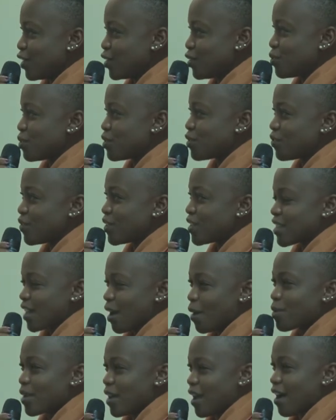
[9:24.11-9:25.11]
do we feel
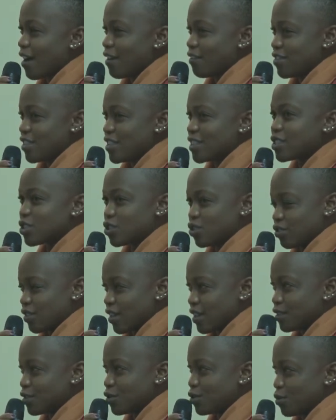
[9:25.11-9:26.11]
that we have the
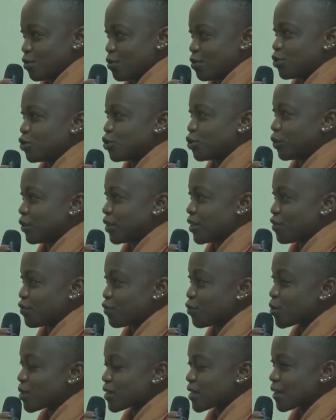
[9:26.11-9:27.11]
strength to control the
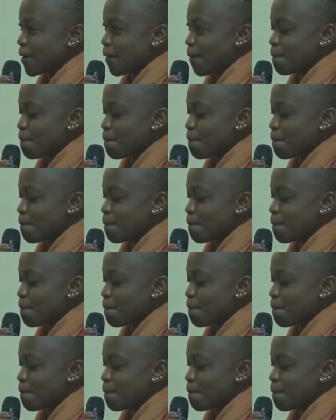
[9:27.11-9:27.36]
vote?